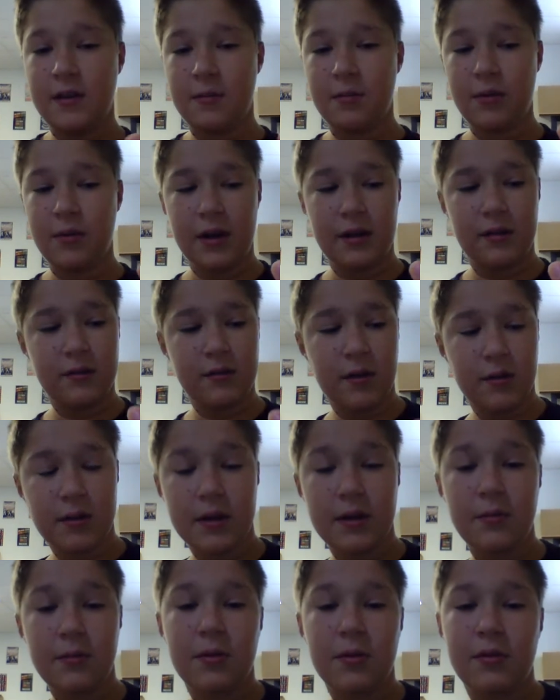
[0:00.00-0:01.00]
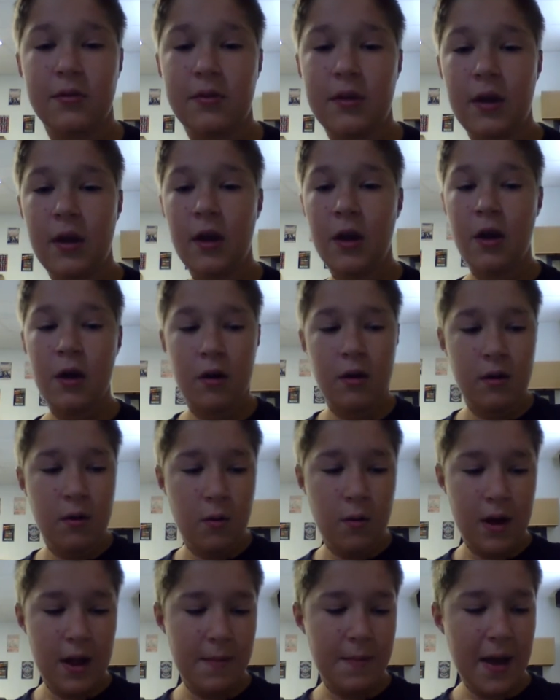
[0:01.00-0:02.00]
he played. So he was
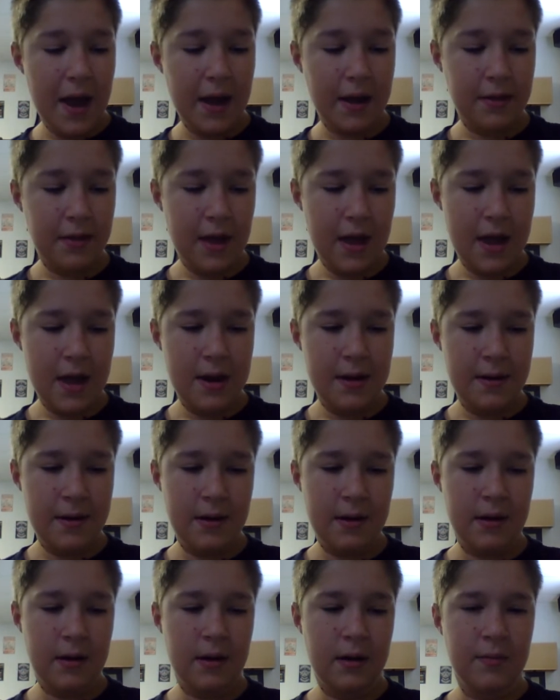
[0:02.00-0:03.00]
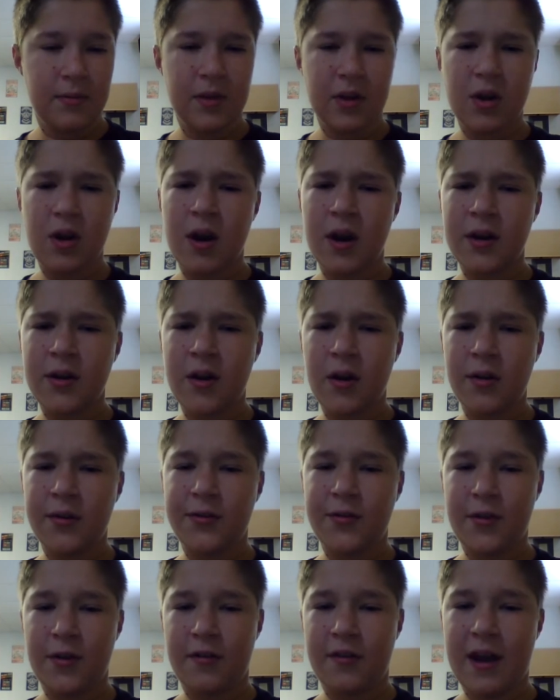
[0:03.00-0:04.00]
way back then. The card
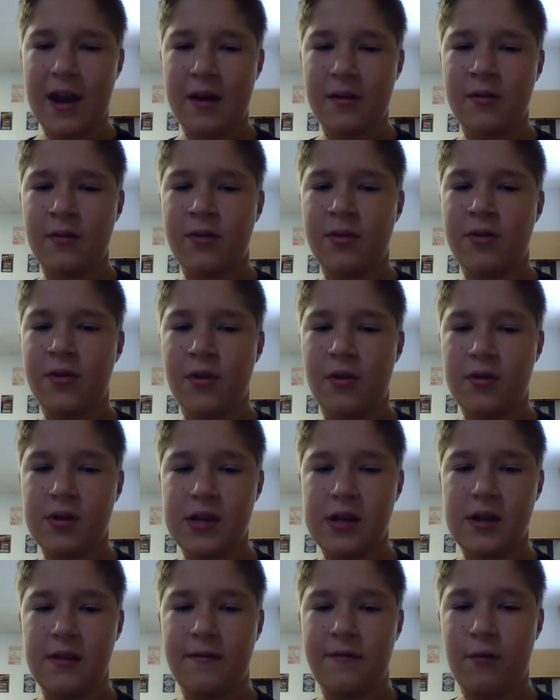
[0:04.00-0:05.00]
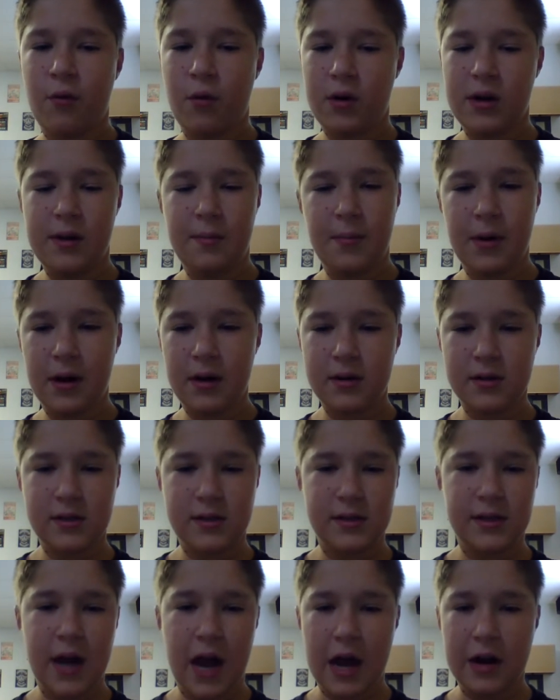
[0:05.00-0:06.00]
goes for around 30, 40
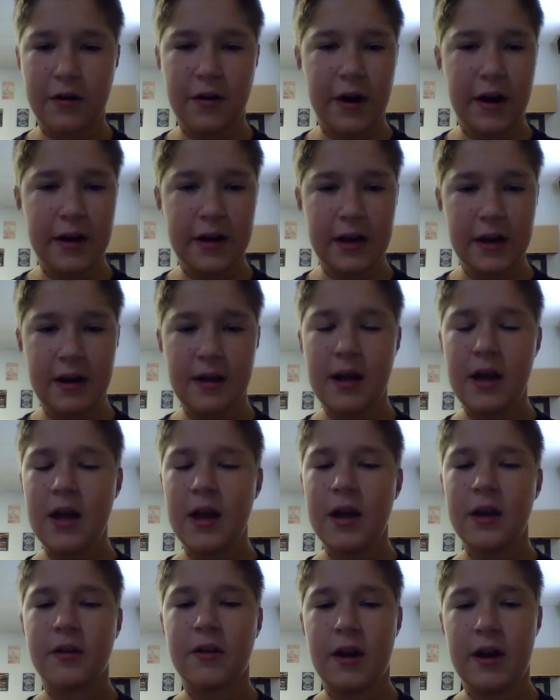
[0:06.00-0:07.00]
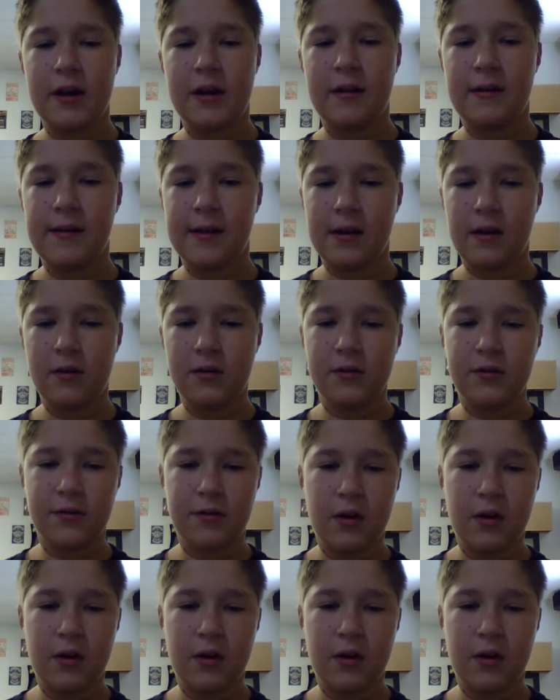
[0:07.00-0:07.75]
bucks, not graded. Graded, it goes